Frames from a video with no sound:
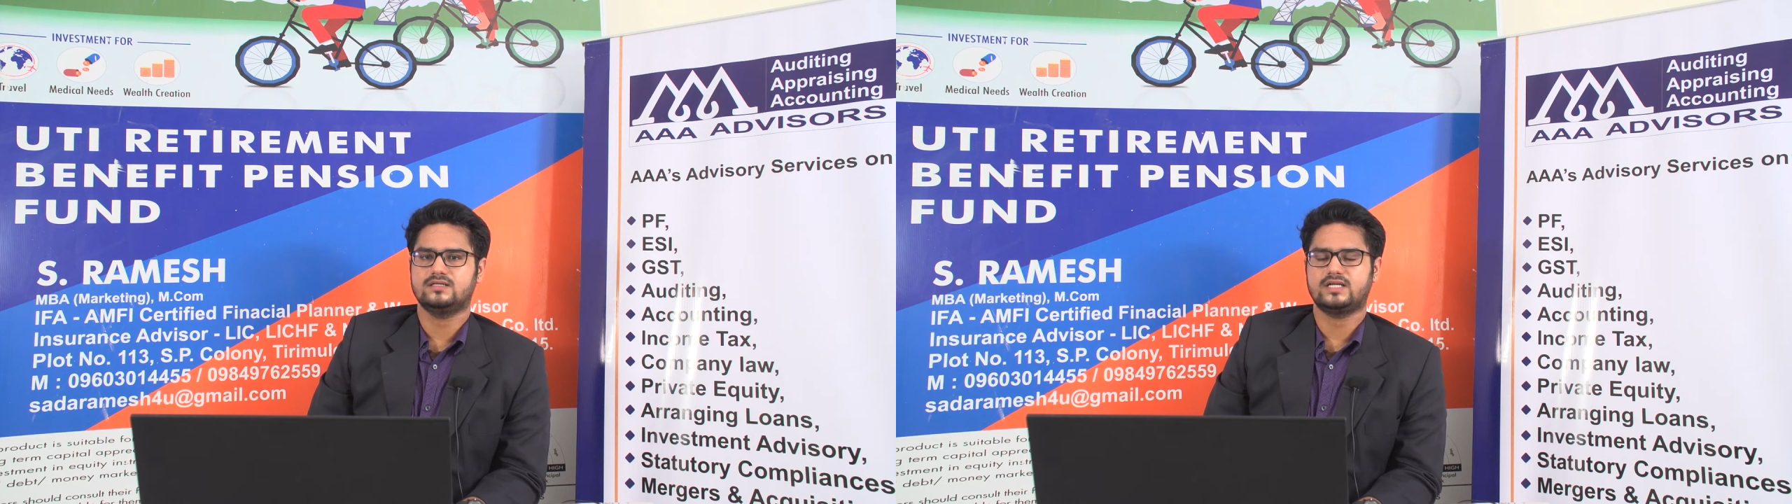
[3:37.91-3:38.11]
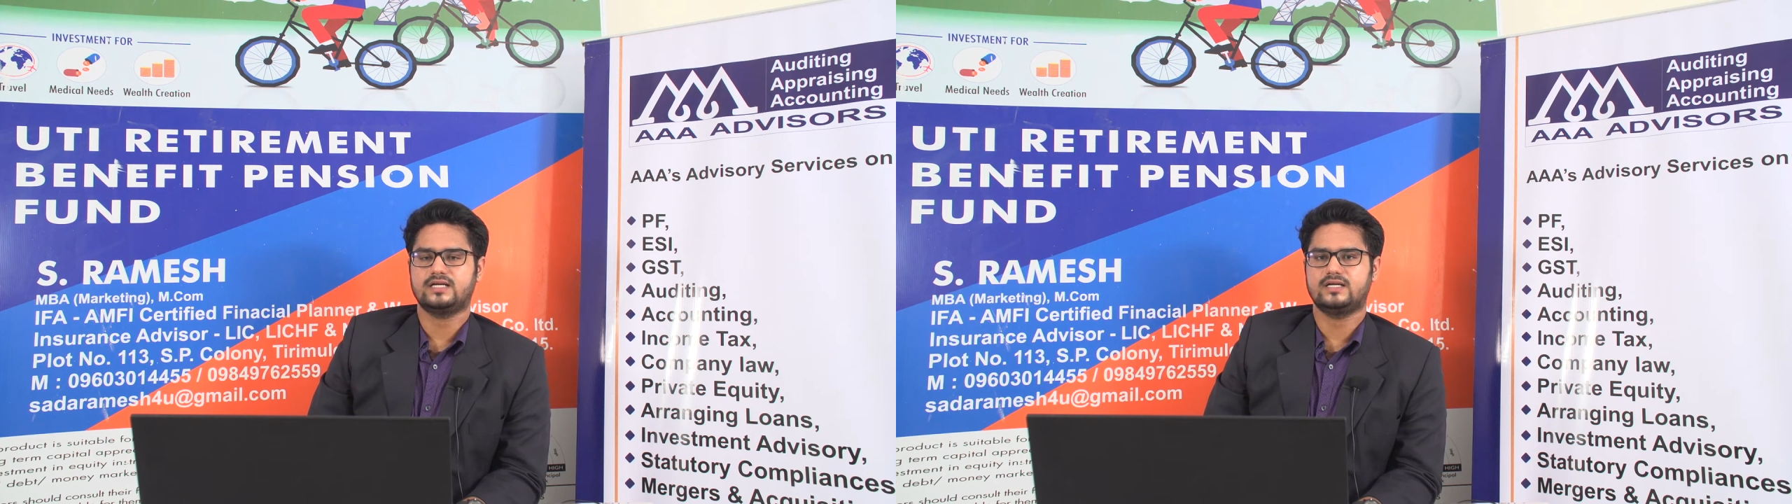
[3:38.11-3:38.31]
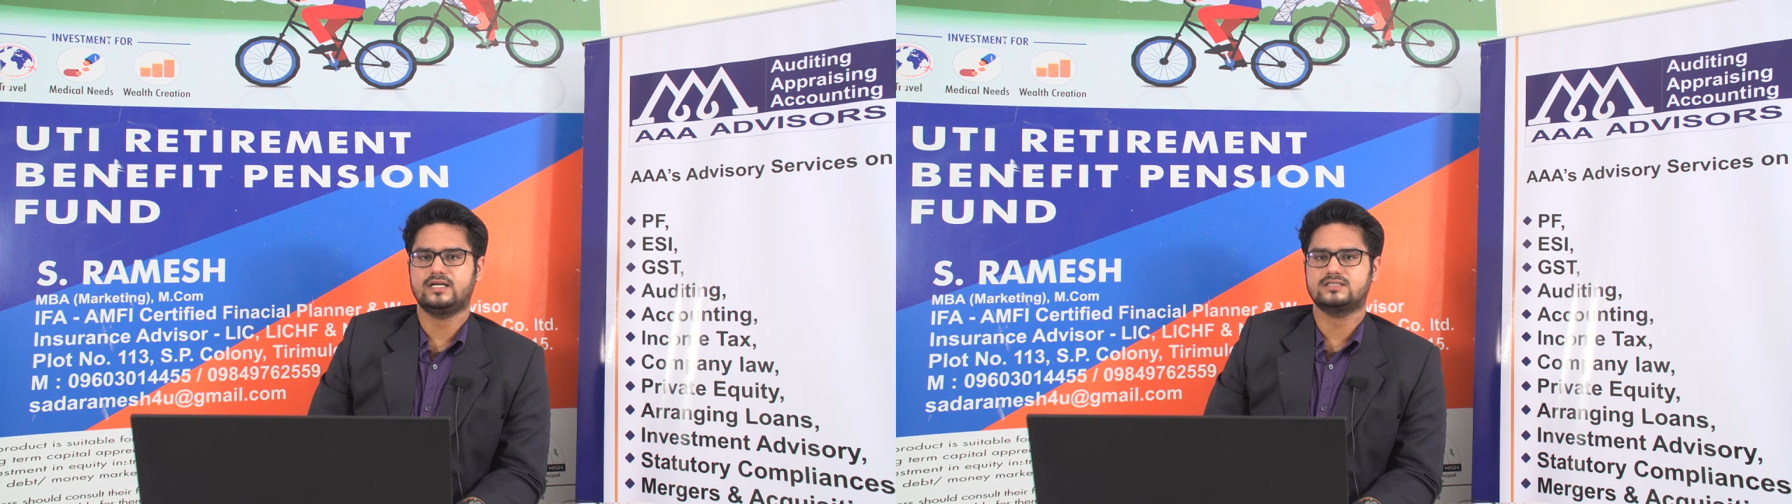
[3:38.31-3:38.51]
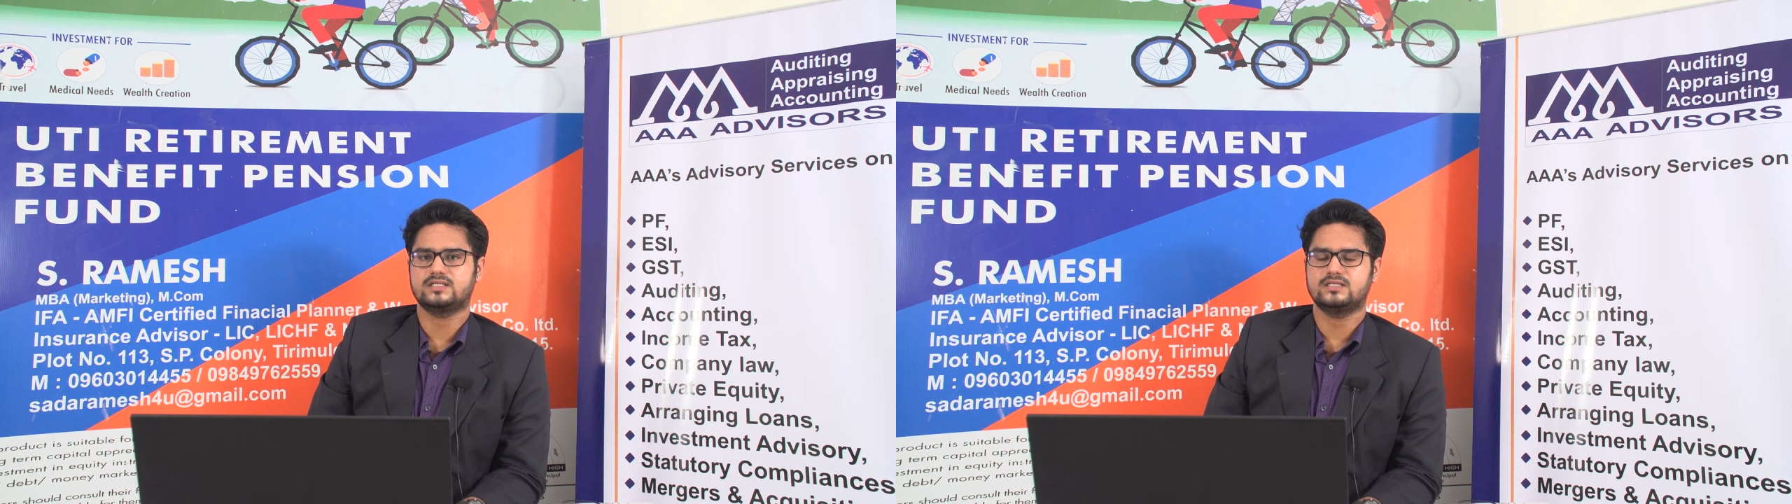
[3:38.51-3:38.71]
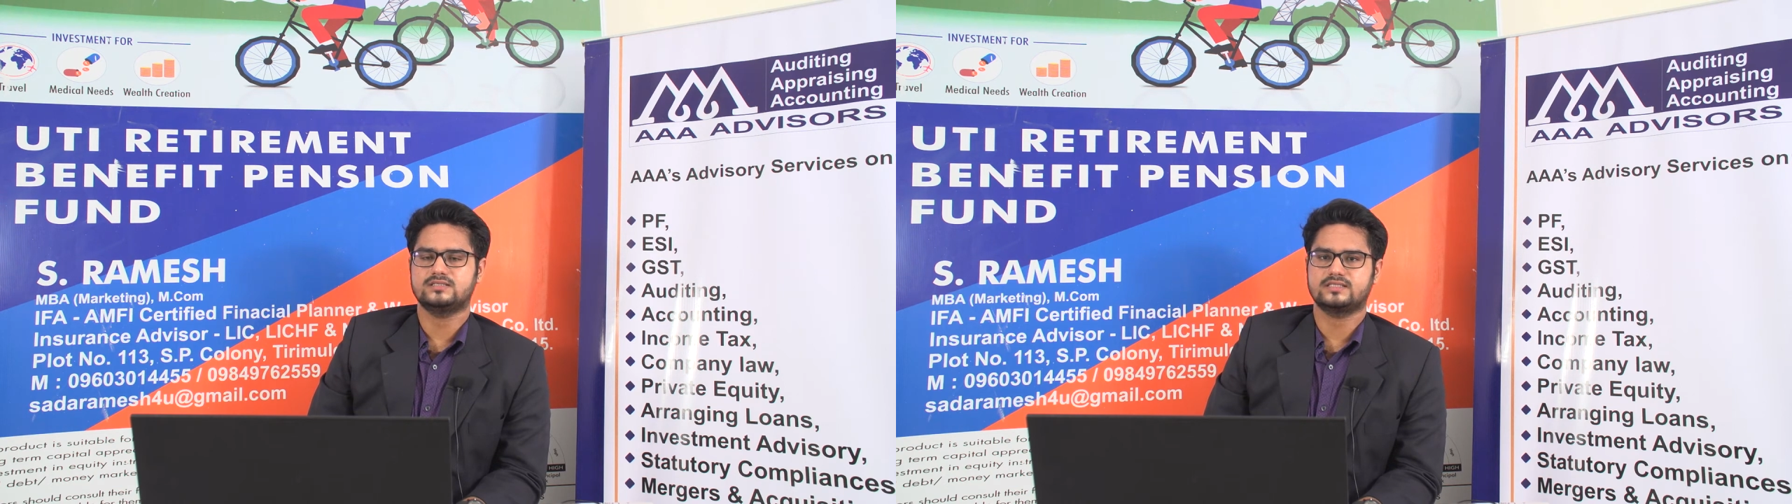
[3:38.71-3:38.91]
that
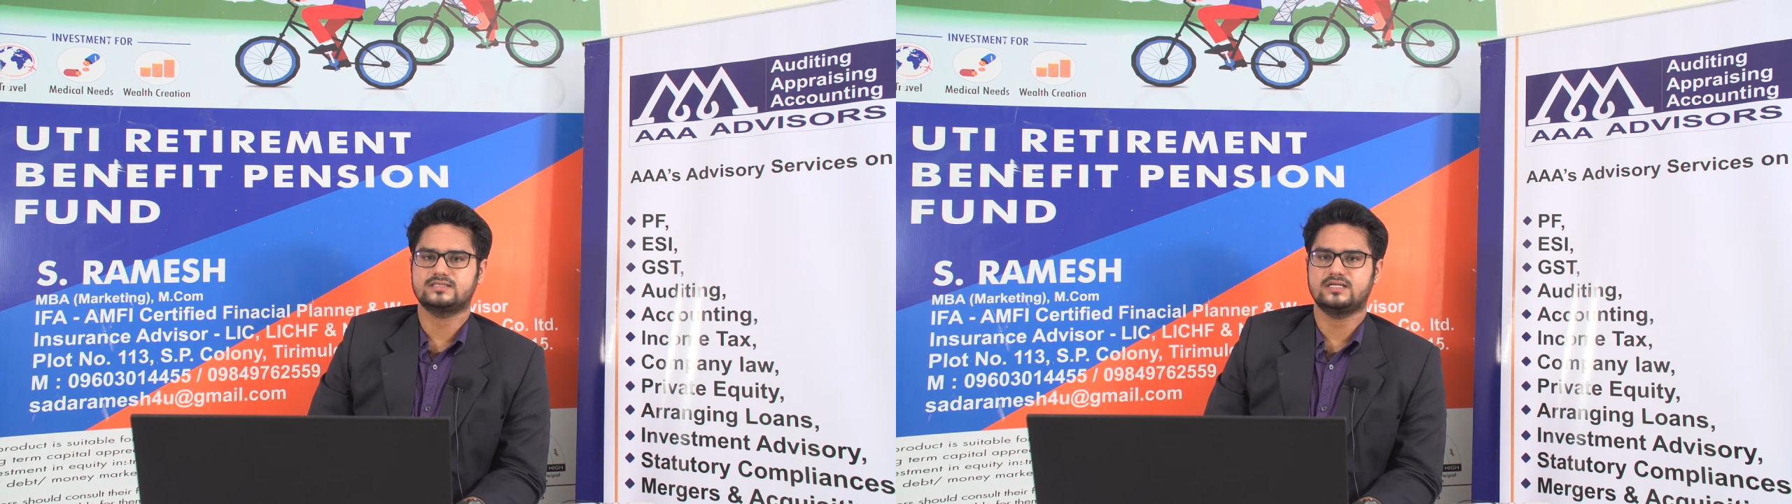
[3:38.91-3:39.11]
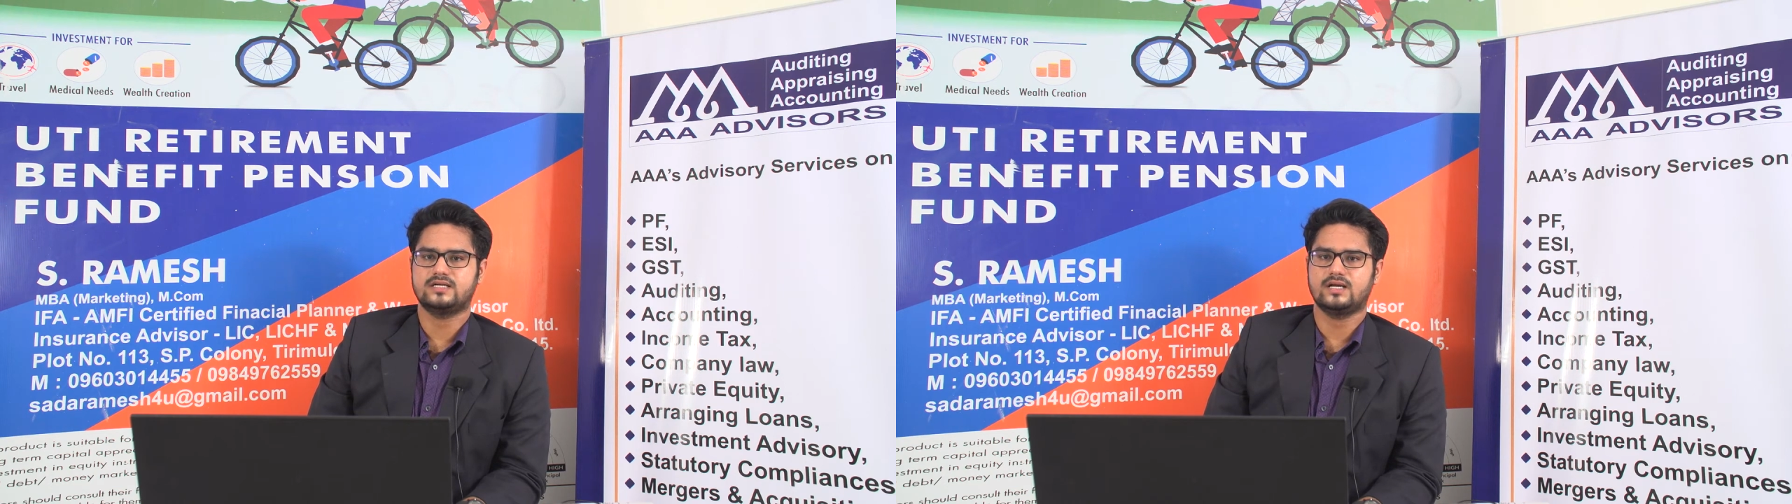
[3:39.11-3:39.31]
deduction is extended